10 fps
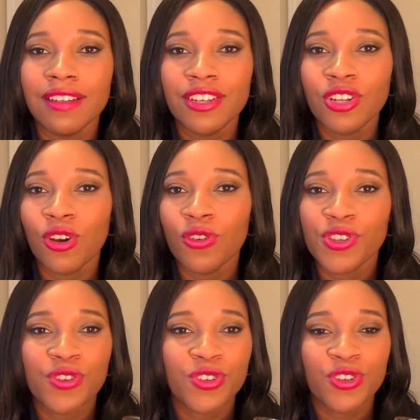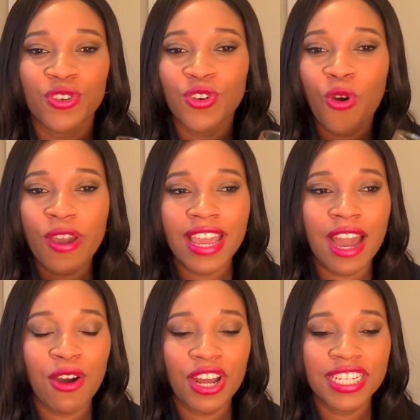you know, you going
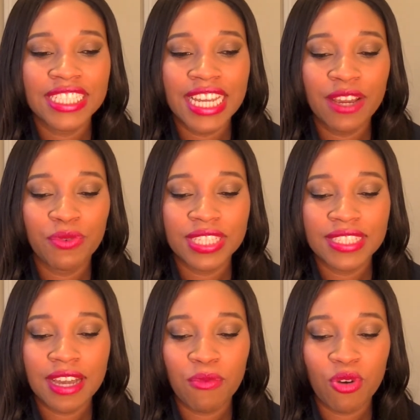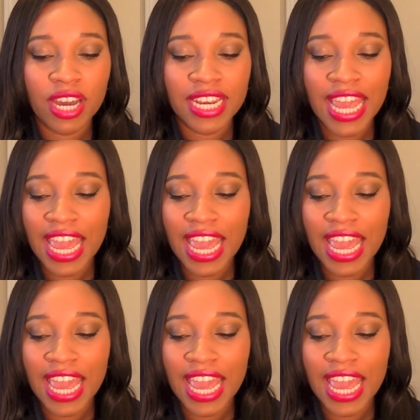out on a date with someone